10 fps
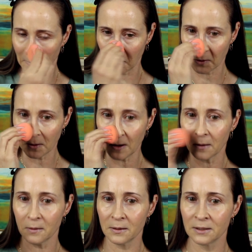Don't
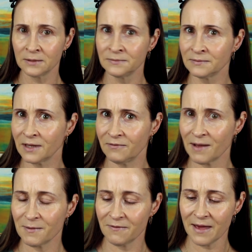know if
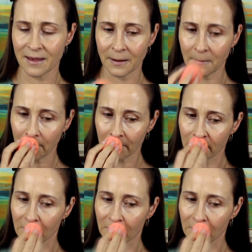I'm a fan.